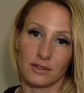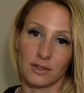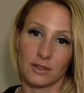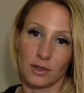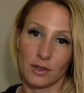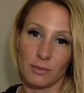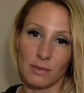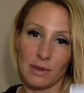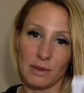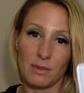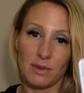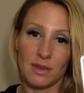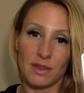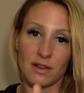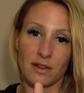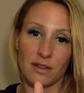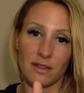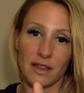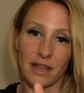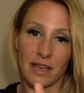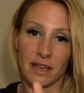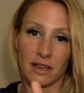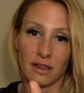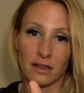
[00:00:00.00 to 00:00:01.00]
Or maybe they're
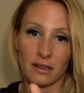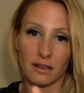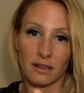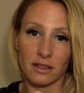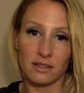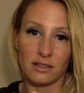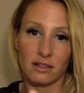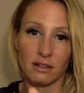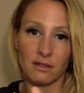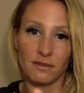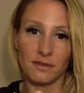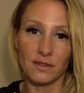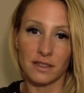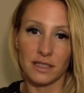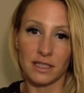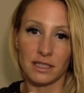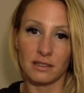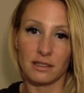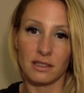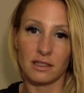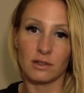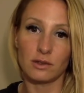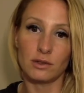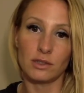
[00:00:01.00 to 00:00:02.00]
like a dolphin in
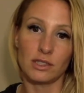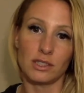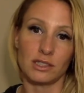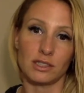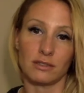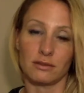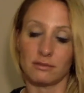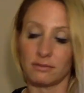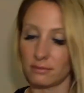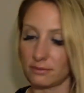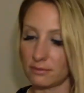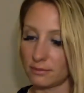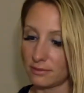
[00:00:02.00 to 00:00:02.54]
the ocean.